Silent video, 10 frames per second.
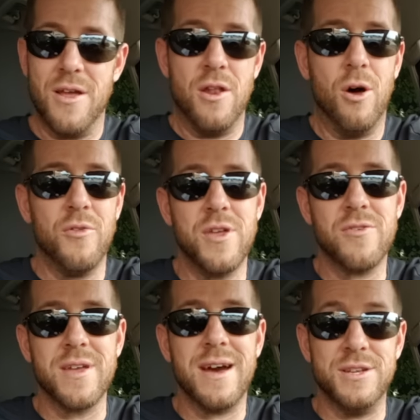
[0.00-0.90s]
and all the
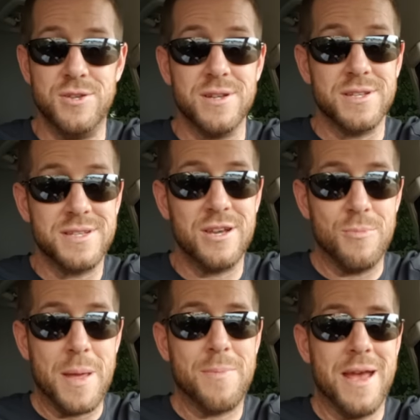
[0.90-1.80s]
other guys you can see
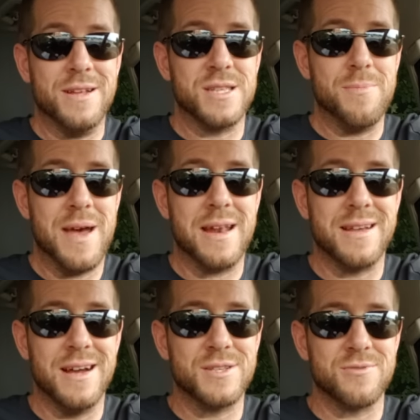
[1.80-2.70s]
are being painted as the bad
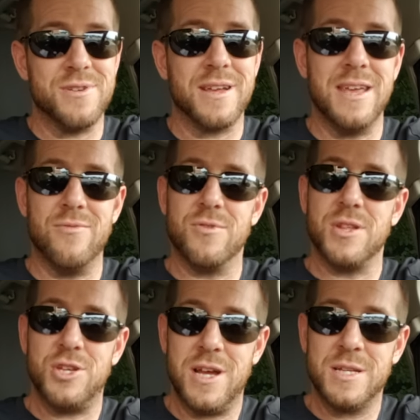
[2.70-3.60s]
guys. They're not giving her
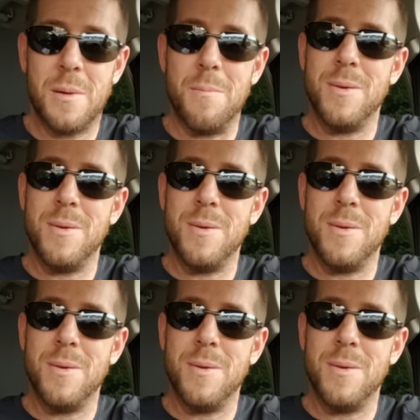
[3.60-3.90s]
the chance.